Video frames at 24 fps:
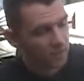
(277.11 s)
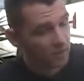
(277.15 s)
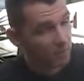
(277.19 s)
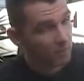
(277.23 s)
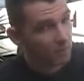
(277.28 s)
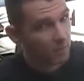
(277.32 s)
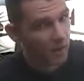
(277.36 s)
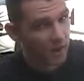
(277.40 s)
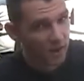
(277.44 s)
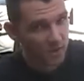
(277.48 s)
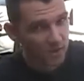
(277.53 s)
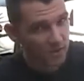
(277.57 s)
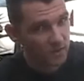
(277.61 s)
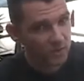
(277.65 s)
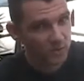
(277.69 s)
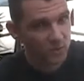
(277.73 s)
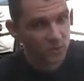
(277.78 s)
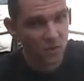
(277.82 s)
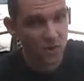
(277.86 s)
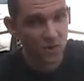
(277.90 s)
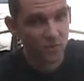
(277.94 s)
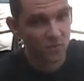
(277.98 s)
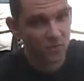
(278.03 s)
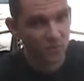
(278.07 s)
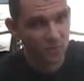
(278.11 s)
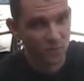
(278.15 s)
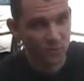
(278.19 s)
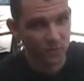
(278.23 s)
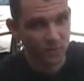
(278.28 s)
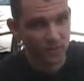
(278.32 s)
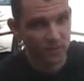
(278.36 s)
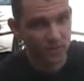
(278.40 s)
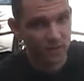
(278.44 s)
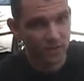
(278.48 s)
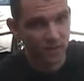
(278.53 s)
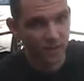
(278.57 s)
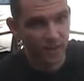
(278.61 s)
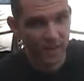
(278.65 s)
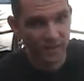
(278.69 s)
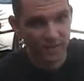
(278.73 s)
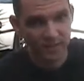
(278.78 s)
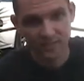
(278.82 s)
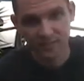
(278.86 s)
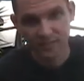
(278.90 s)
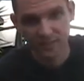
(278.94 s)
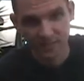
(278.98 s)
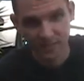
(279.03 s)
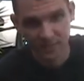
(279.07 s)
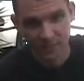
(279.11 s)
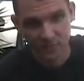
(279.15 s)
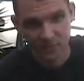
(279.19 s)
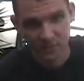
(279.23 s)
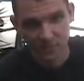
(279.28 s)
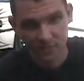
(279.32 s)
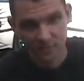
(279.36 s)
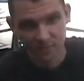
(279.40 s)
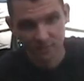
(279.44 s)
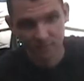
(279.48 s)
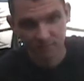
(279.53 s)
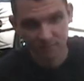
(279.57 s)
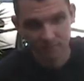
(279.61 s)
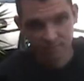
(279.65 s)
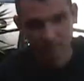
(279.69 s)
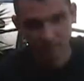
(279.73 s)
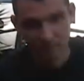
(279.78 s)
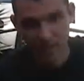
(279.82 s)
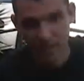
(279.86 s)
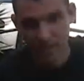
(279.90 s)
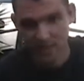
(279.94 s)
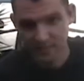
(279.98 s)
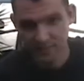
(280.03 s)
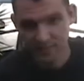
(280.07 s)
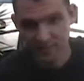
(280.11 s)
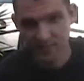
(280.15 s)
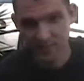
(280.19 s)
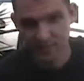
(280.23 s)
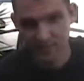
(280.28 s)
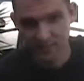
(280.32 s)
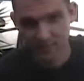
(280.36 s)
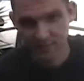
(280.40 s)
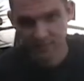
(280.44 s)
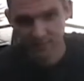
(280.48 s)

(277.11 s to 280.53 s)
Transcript: But I couldn't travel through a ice glacier as easy.